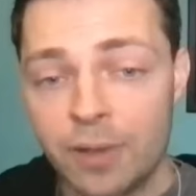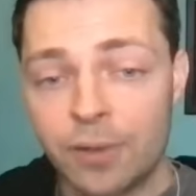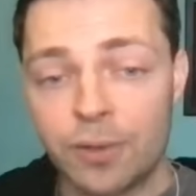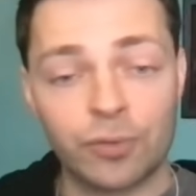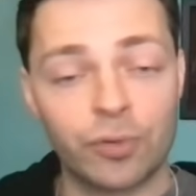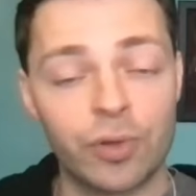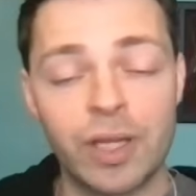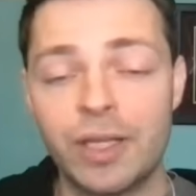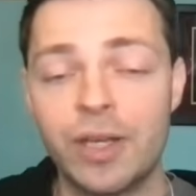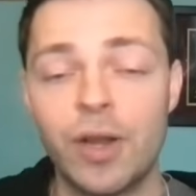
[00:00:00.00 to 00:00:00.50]
there's
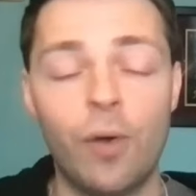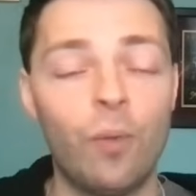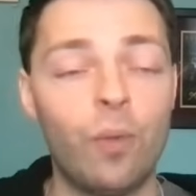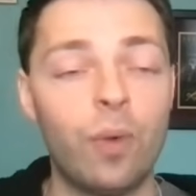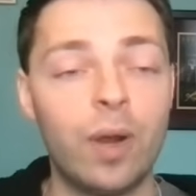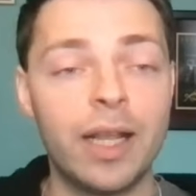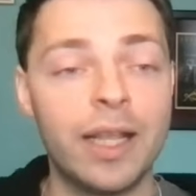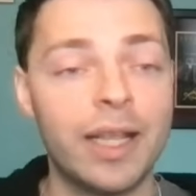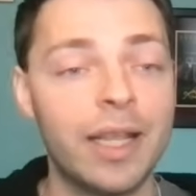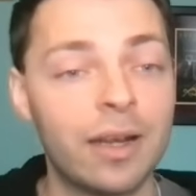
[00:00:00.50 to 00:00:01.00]
really no
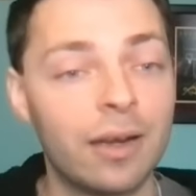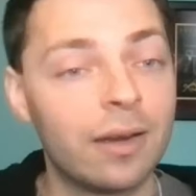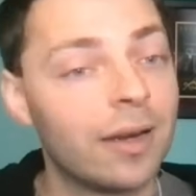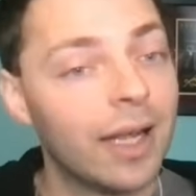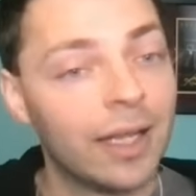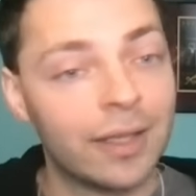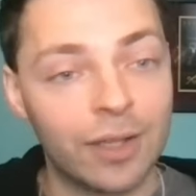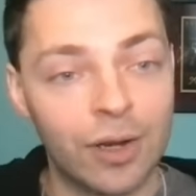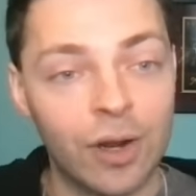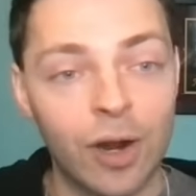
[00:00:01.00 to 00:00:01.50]
winning here
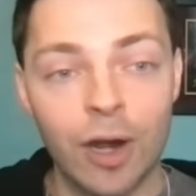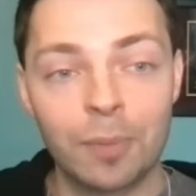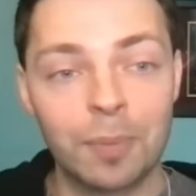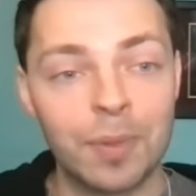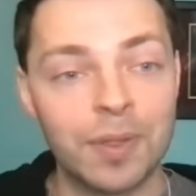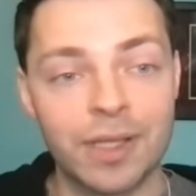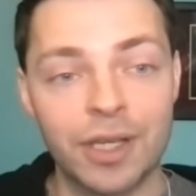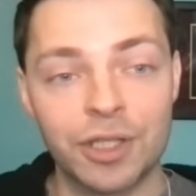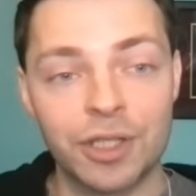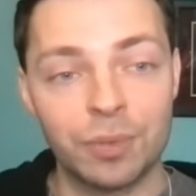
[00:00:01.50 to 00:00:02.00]
at the guard
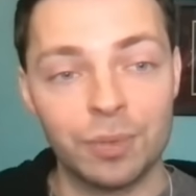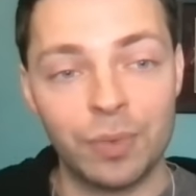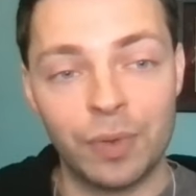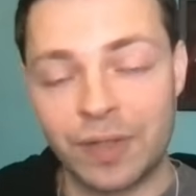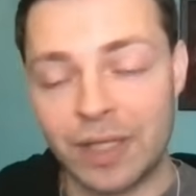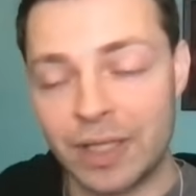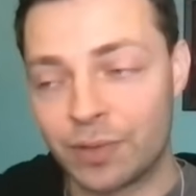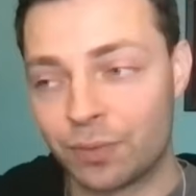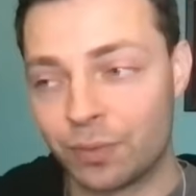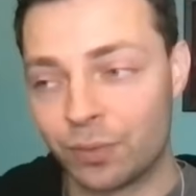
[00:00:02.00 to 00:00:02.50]
position with
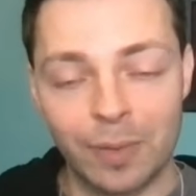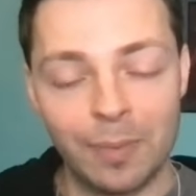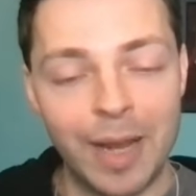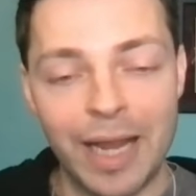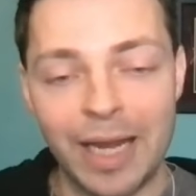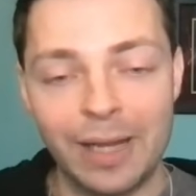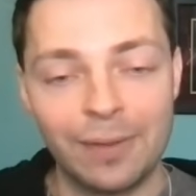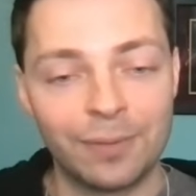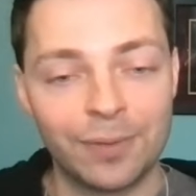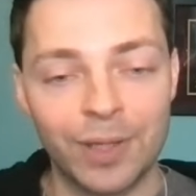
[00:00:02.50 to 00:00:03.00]
these
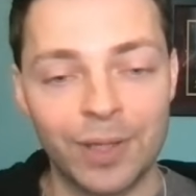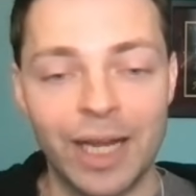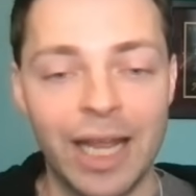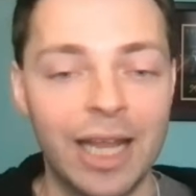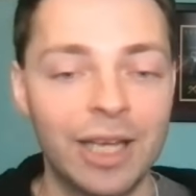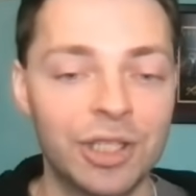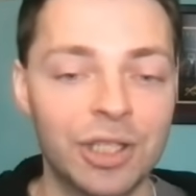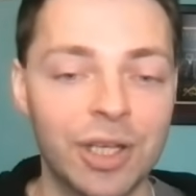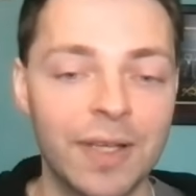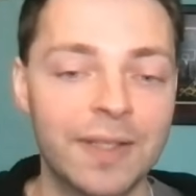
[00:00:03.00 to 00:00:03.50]
remaining free
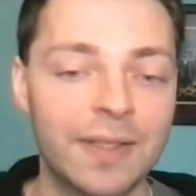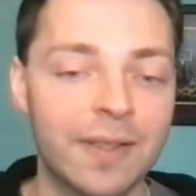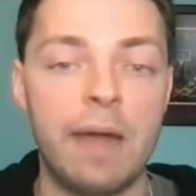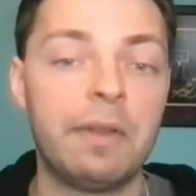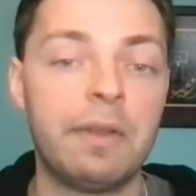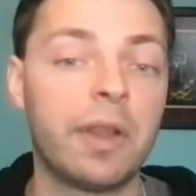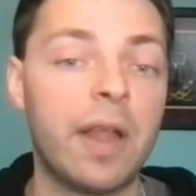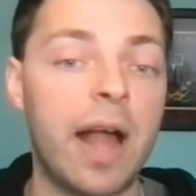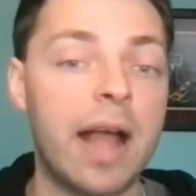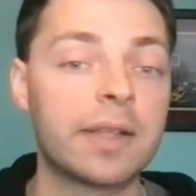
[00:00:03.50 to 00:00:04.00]
agents. And
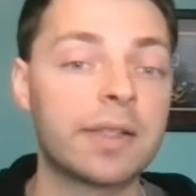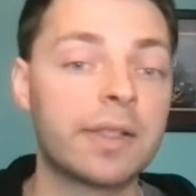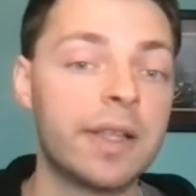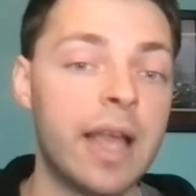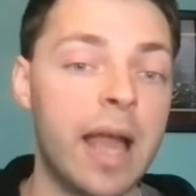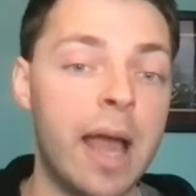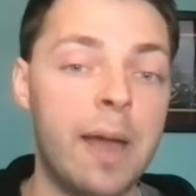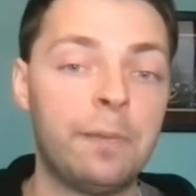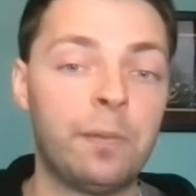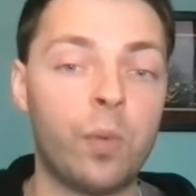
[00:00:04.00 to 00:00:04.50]
then lastly,
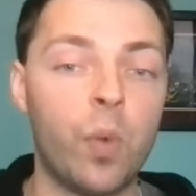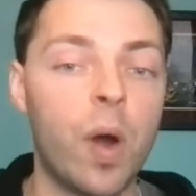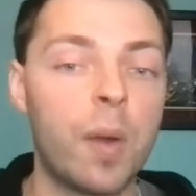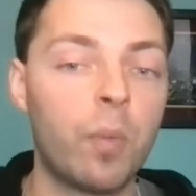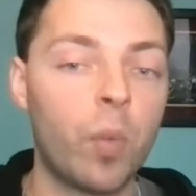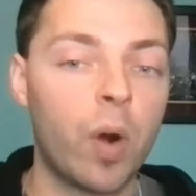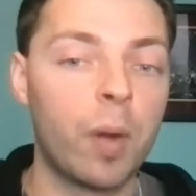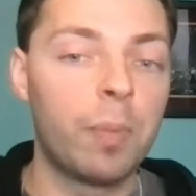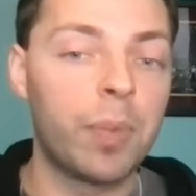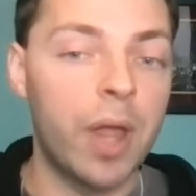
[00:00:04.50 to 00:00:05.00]
I have one
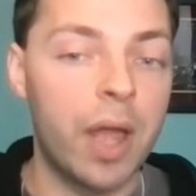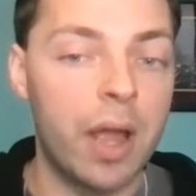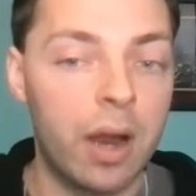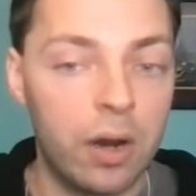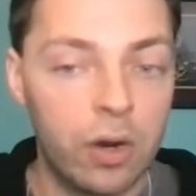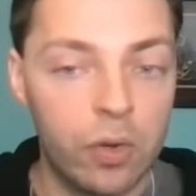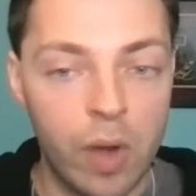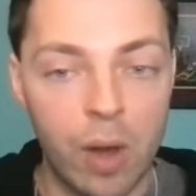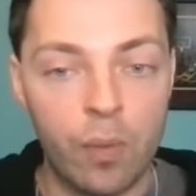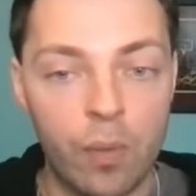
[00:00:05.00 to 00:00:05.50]
more player
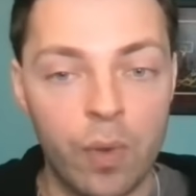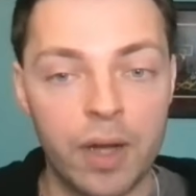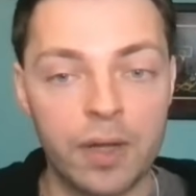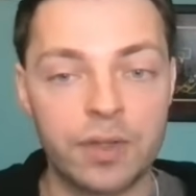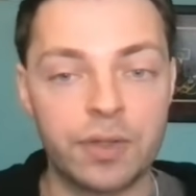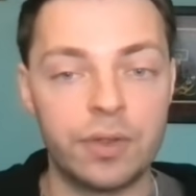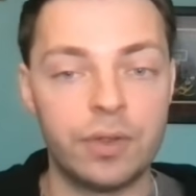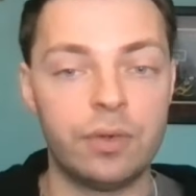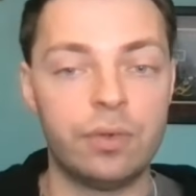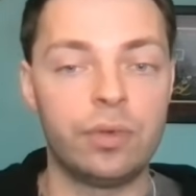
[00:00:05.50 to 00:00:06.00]
who I want
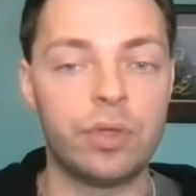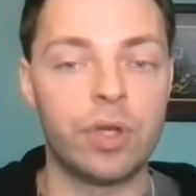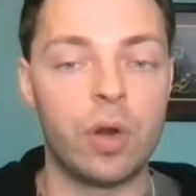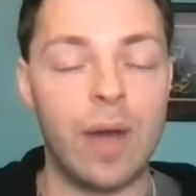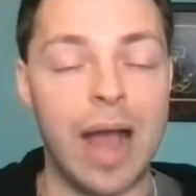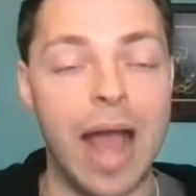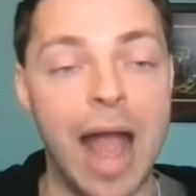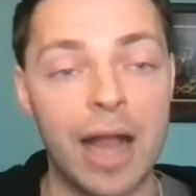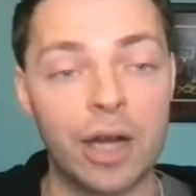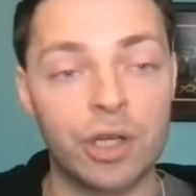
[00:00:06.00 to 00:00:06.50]
to,
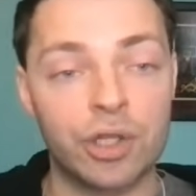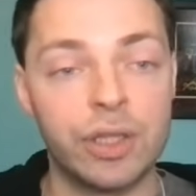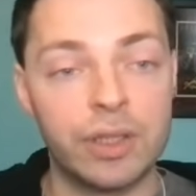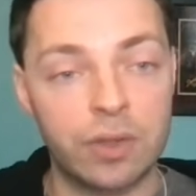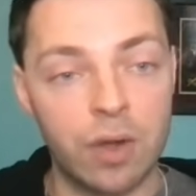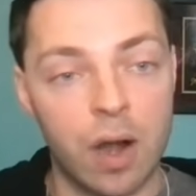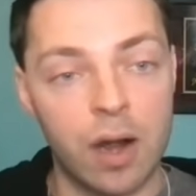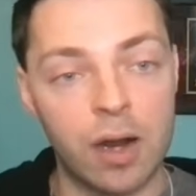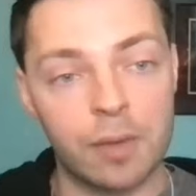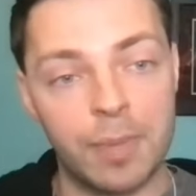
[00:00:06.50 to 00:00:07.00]
actually
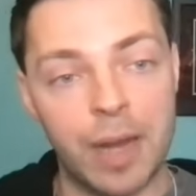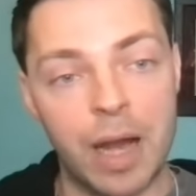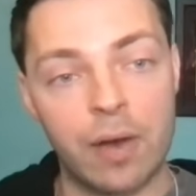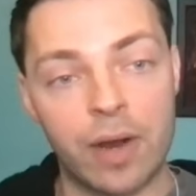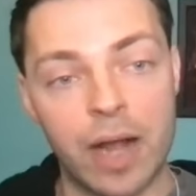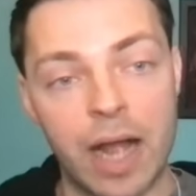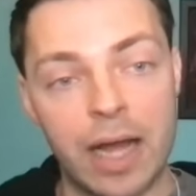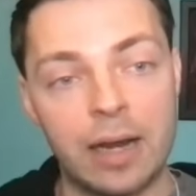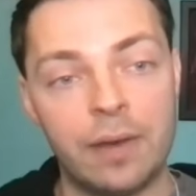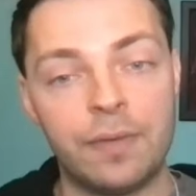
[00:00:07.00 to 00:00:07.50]
talk about
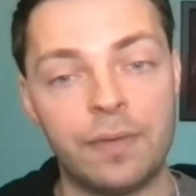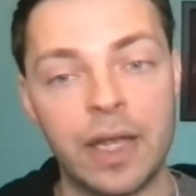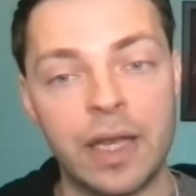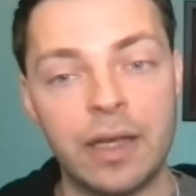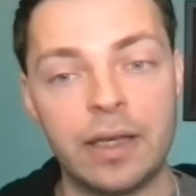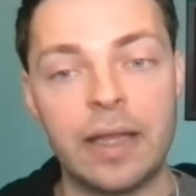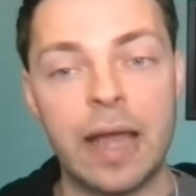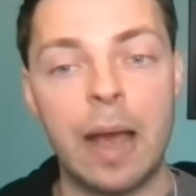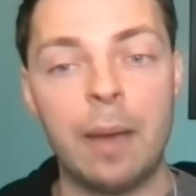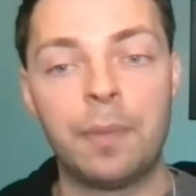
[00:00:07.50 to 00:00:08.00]
kind of
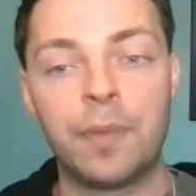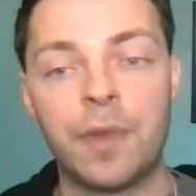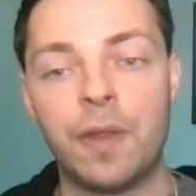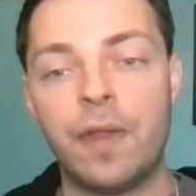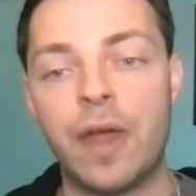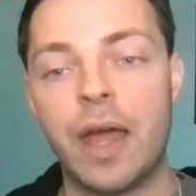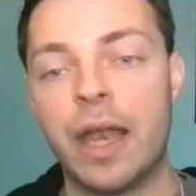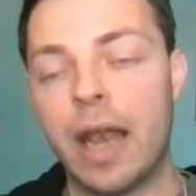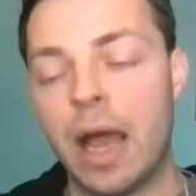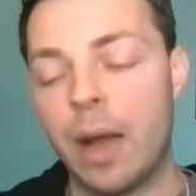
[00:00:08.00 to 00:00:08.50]
in depth. And
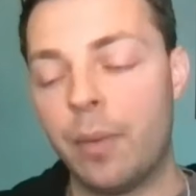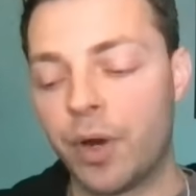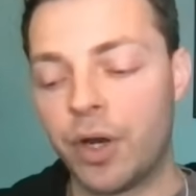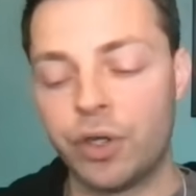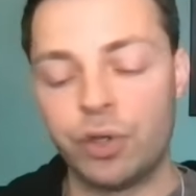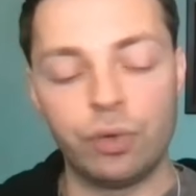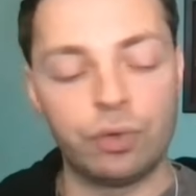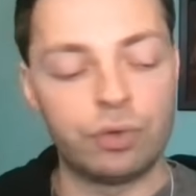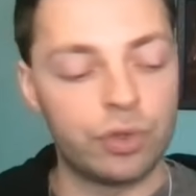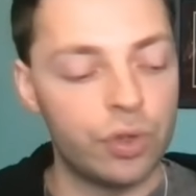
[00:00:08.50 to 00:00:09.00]
then I want to
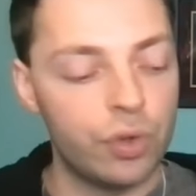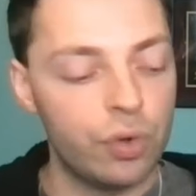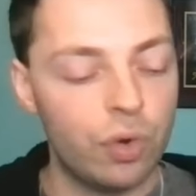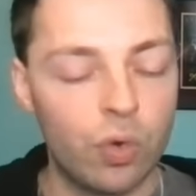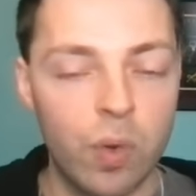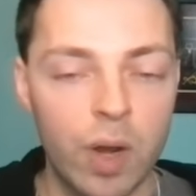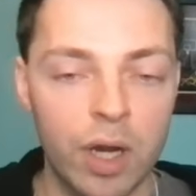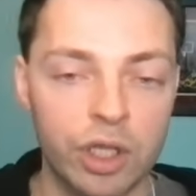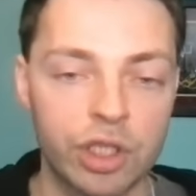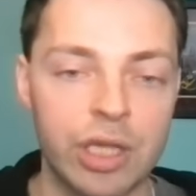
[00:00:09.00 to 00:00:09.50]
do two
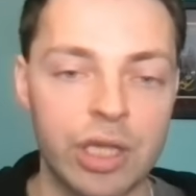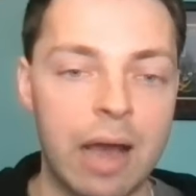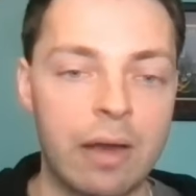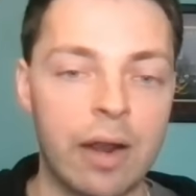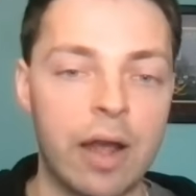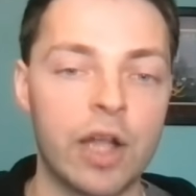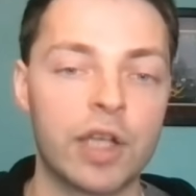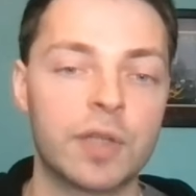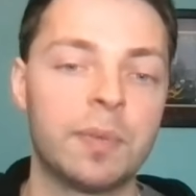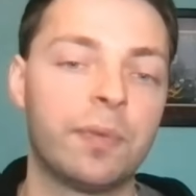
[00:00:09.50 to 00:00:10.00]
quick shout
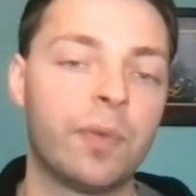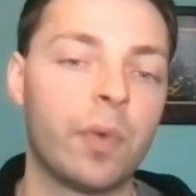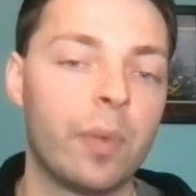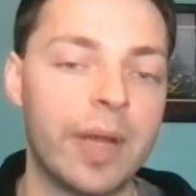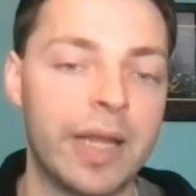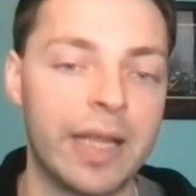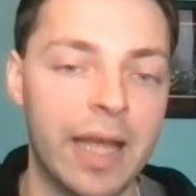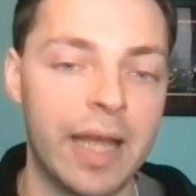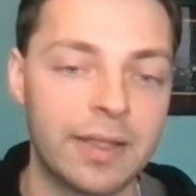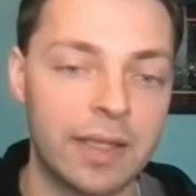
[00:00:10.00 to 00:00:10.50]
outs before
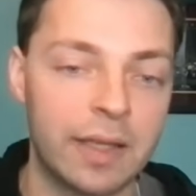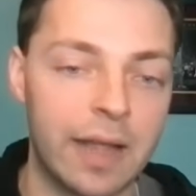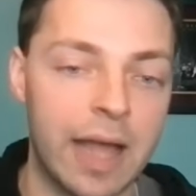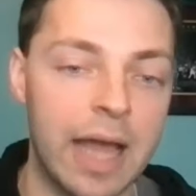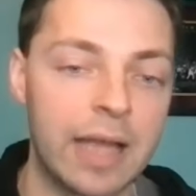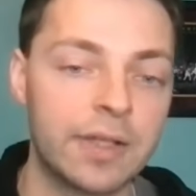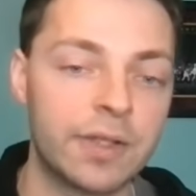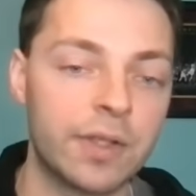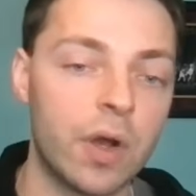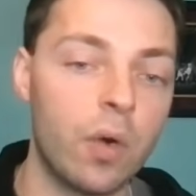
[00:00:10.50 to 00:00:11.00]
we get to
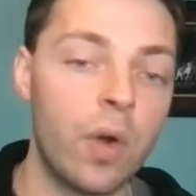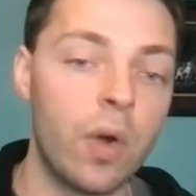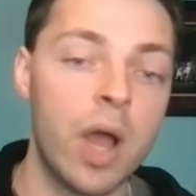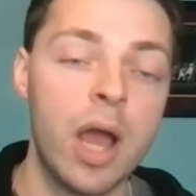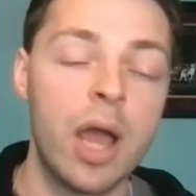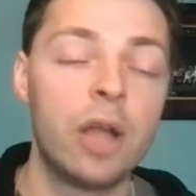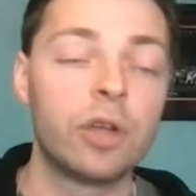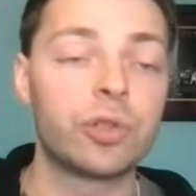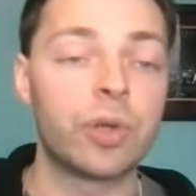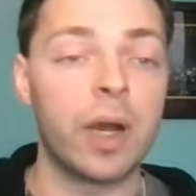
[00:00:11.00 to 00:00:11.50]
that. So
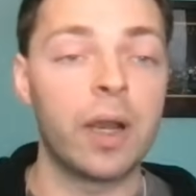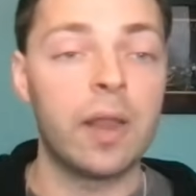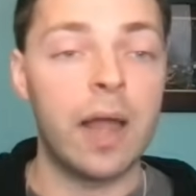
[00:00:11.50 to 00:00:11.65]
Trey